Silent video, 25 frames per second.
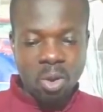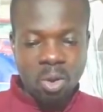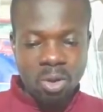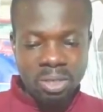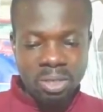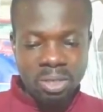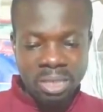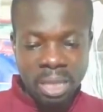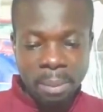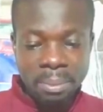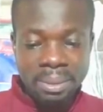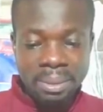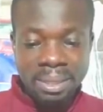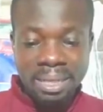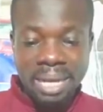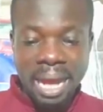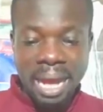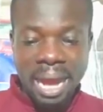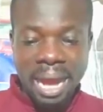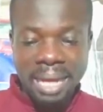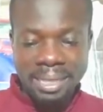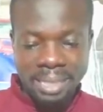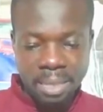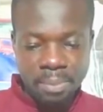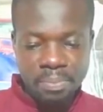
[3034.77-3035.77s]
James
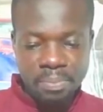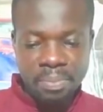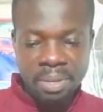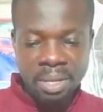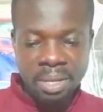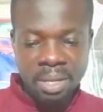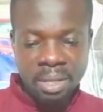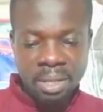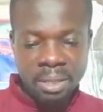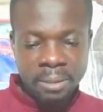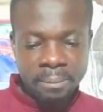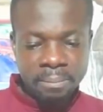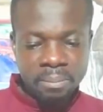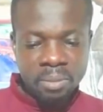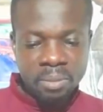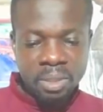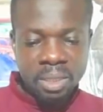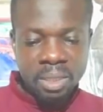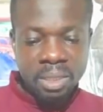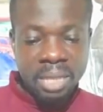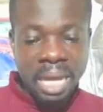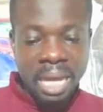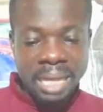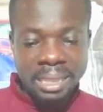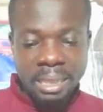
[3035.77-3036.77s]
Cassin,
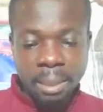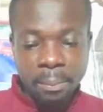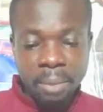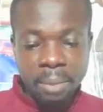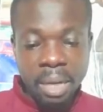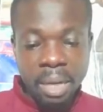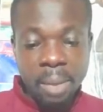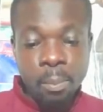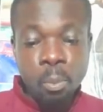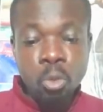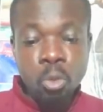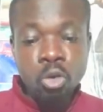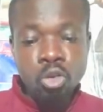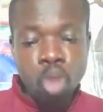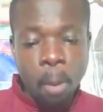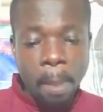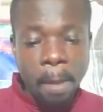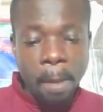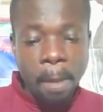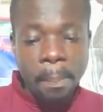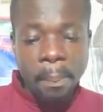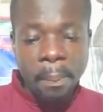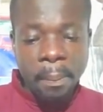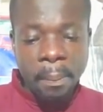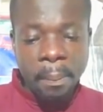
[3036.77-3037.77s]
na some the mood of
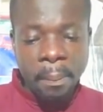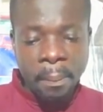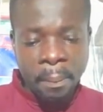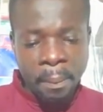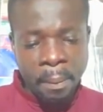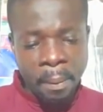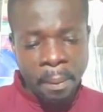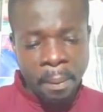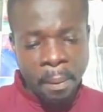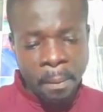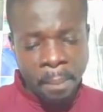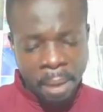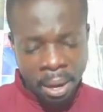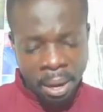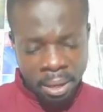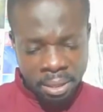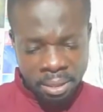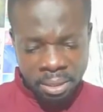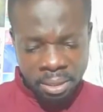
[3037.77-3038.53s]
papa.